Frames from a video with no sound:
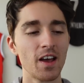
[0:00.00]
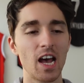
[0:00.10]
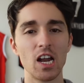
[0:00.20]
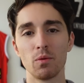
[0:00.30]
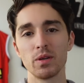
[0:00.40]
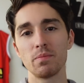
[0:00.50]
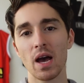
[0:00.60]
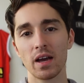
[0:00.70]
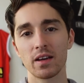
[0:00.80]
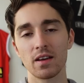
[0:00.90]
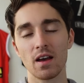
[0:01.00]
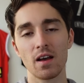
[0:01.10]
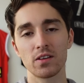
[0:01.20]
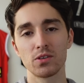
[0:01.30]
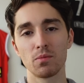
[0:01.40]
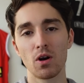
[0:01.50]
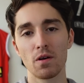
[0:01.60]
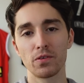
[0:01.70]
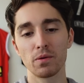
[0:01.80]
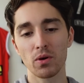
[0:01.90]
And I'll be back tomorrow
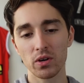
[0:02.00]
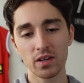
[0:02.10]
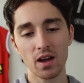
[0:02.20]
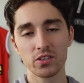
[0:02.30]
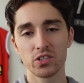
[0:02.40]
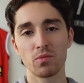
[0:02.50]
for the podcast,